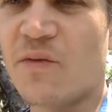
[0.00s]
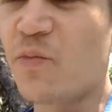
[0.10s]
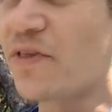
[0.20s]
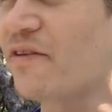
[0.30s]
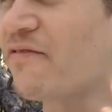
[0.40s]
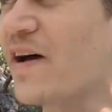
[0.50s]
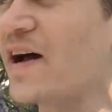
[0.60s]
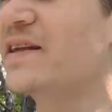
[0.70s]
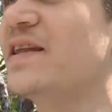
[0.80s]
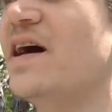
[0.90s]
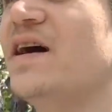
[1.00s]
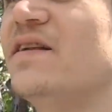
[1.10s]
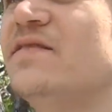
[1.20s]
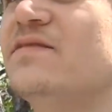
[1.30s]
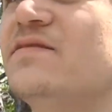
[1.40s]
with the fact
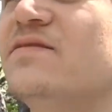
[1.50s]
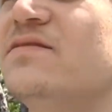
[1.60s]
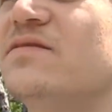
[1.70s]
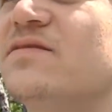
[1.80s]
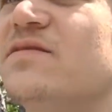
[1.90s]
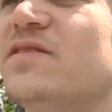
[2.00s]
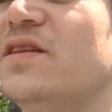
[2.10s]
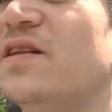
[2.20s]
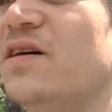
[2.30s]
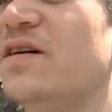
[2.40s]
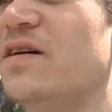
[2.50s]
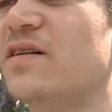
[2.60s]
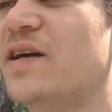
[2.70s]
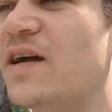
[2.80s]
that the